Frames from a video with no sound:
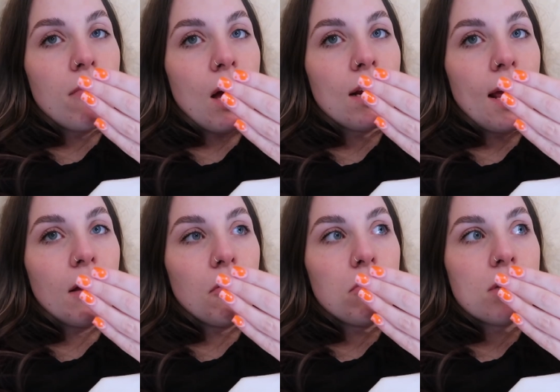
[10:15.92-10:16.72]
My
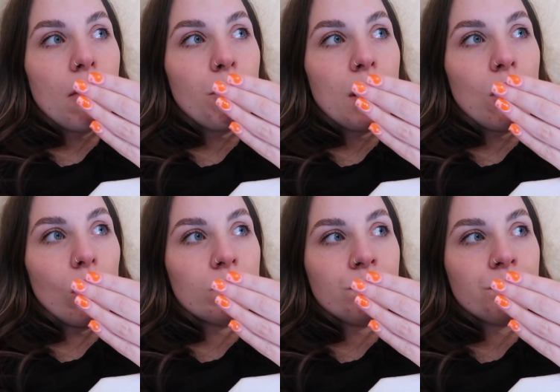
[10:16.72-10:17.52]
nails have been
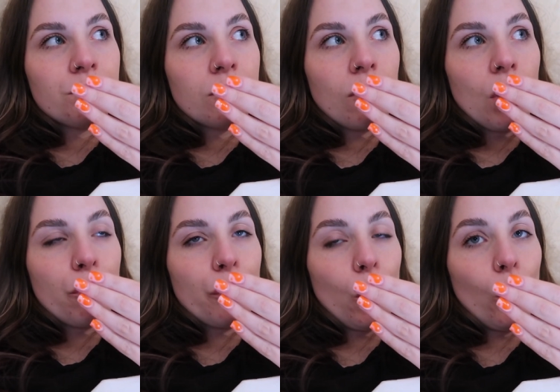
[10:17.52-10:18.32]
on
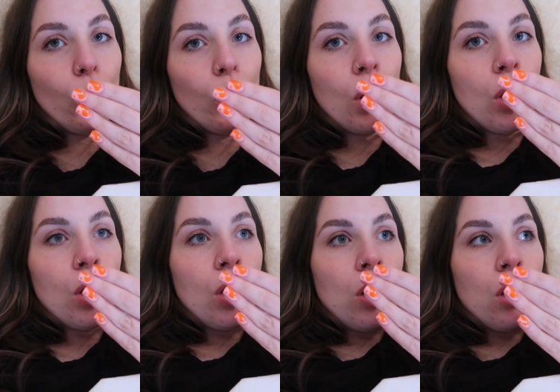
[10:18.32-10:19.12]
for
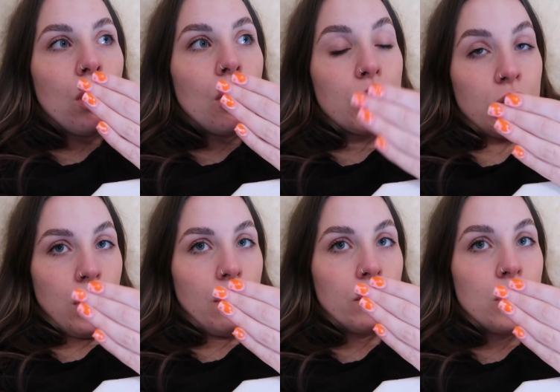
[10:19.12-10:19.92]
just
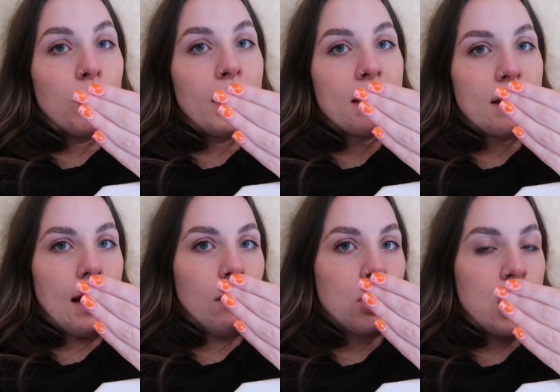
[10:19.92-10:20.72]
over 2 weeks
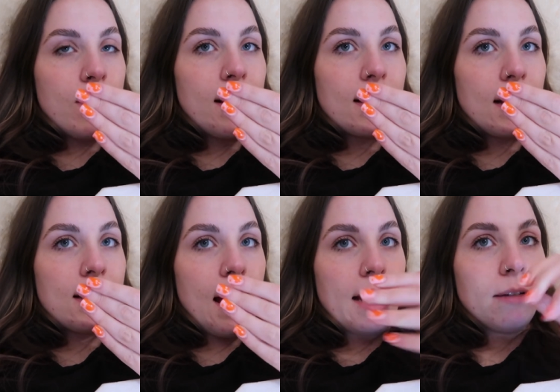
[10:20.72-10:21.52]
now. 2 weeks and a
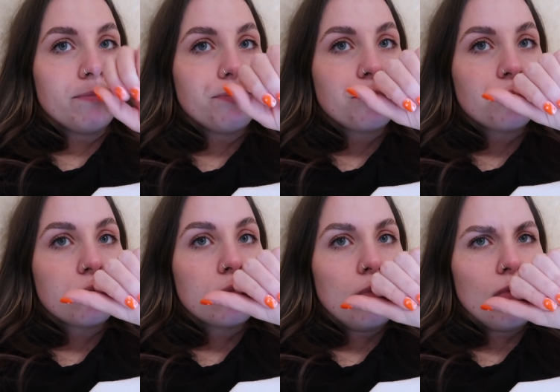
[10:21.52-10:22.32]
day.
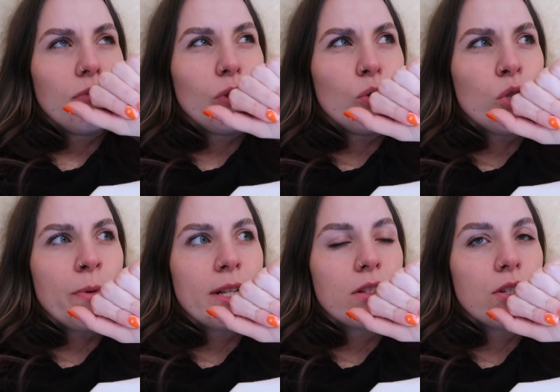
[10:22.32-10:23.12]
Or
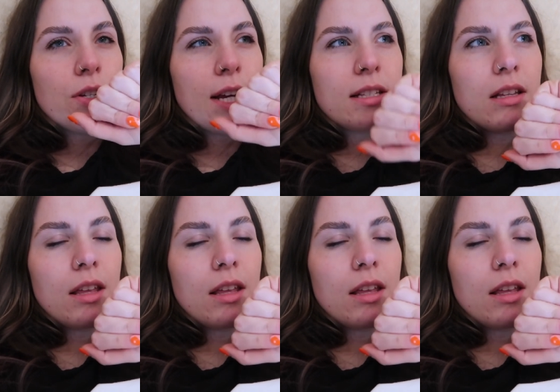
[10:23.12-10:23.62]
2 weeks and 2 days, I